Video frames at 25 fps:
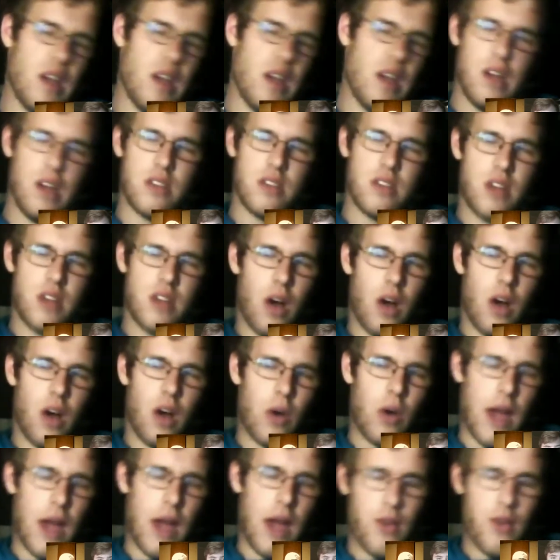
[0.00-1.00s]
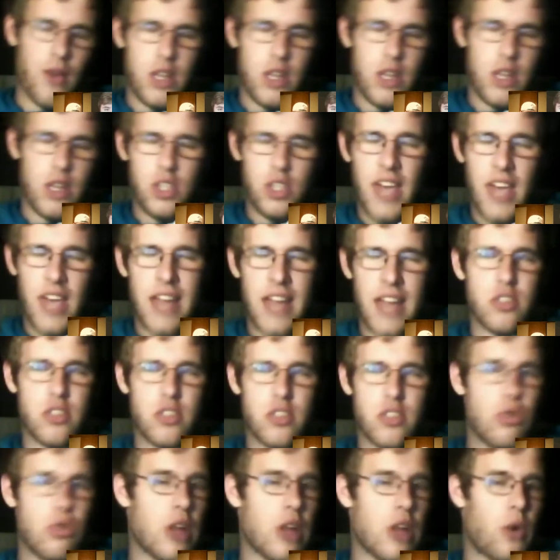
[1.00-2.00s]
So I originally had
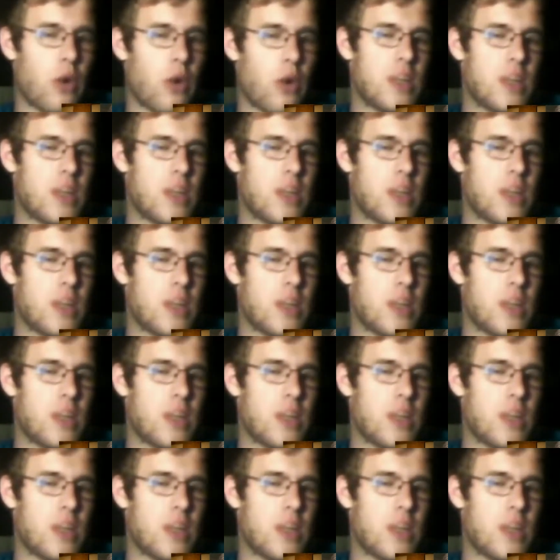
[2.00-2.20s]
Tulo